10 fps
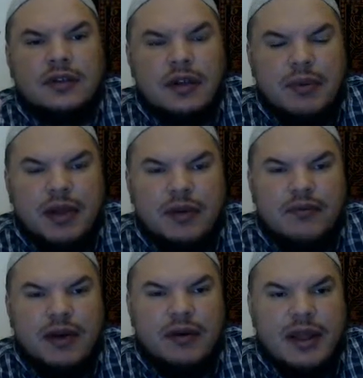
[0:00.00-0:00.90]
They become
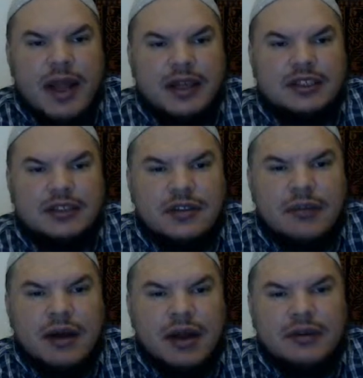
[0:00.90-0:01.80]
very anxious
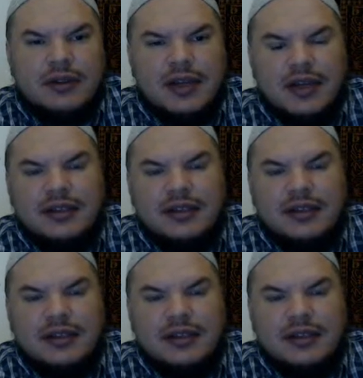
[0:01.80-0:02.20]
about everything,